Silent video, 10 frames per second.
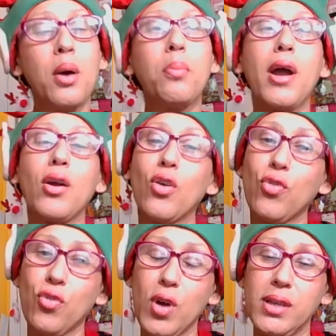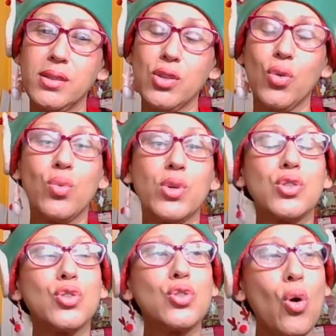by her friend who was
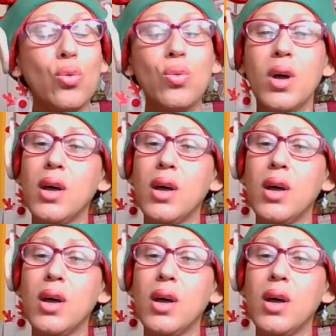so